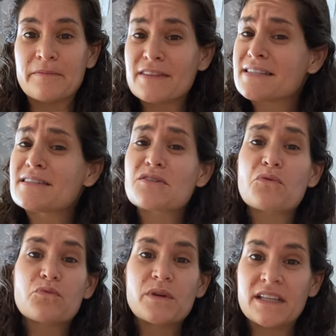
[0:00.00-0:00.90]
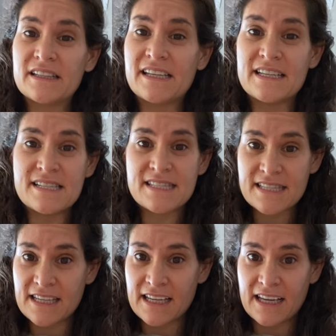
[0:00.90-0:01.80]
This is a really
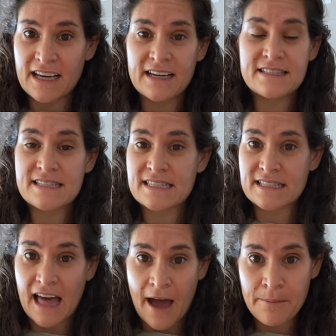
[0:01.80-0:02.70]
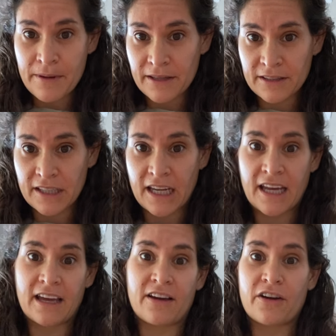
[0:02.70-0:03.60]
easy slab
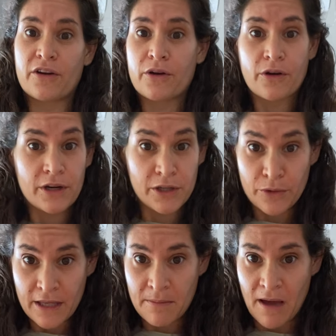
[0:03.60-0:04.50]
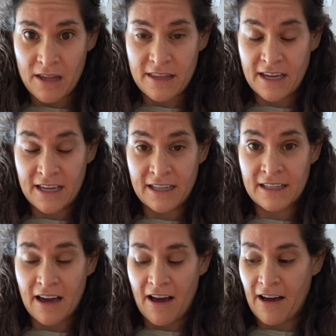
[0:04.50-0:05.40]
building Kurinuki
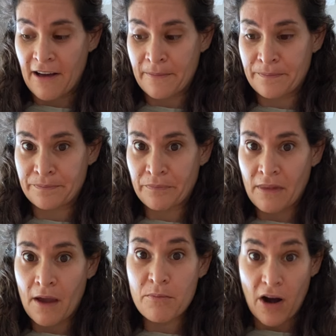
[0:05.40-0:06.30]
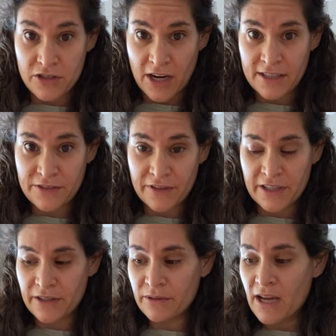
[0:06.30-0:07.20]
method project for
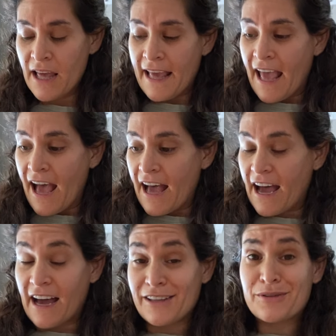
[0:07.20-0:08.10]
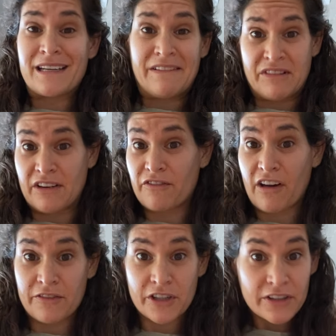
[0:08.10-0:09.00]
you. You can even
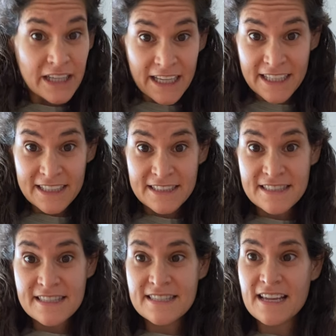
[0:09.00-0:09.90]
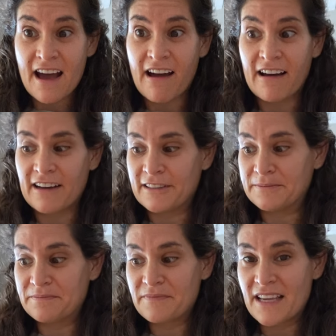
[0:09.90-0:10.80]
involve your kids.
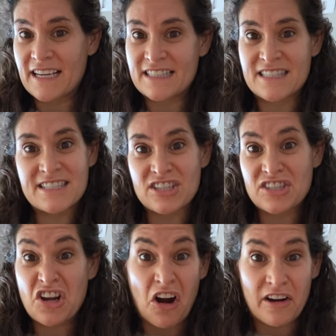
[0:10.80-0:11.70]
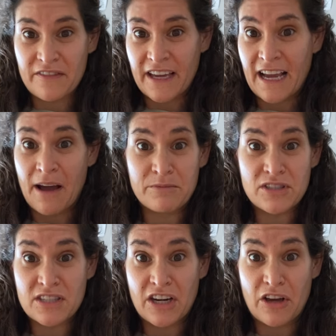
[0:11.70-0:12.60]
It's just carving. I'm
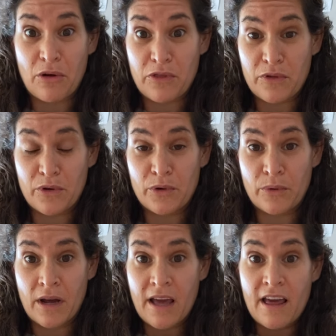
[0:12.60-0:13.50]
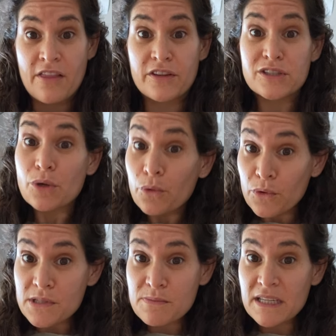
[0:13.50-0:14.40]
just gonna go through the
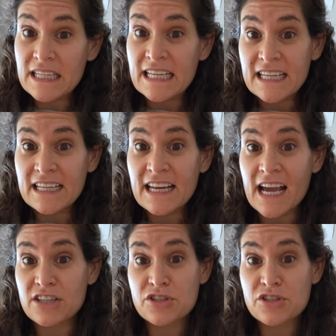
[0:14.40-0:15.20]
tools we need and